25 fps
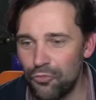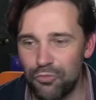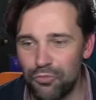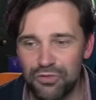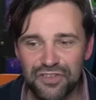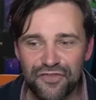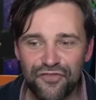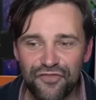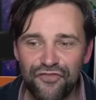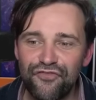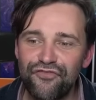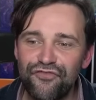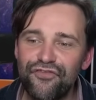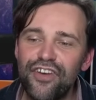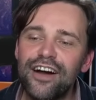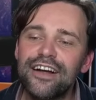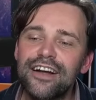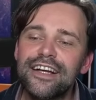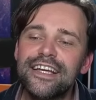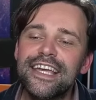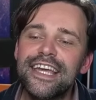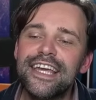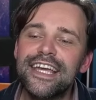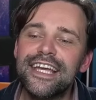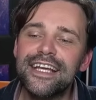was
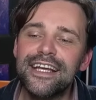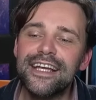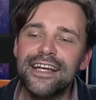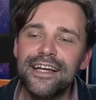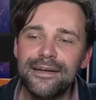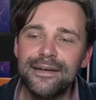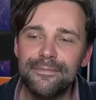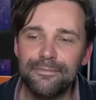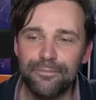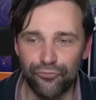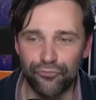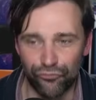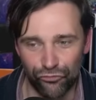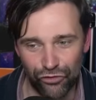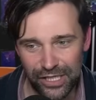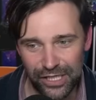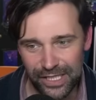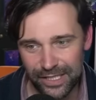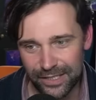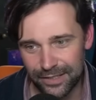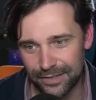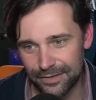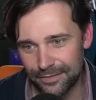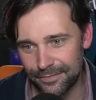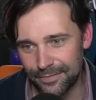fucking
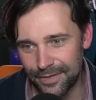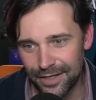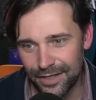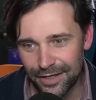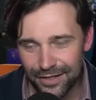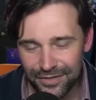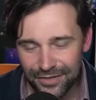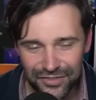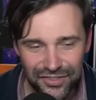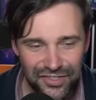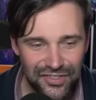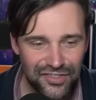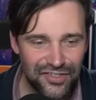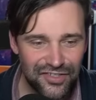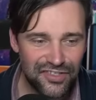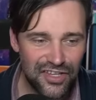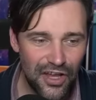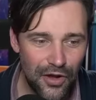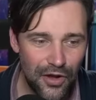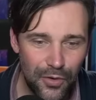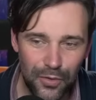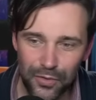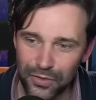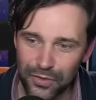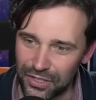brilliant.
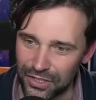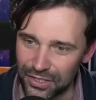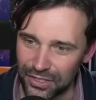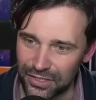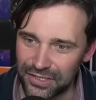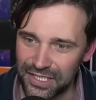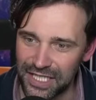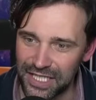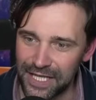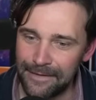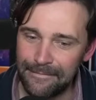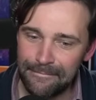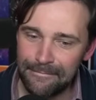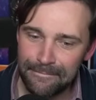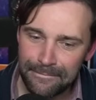So good.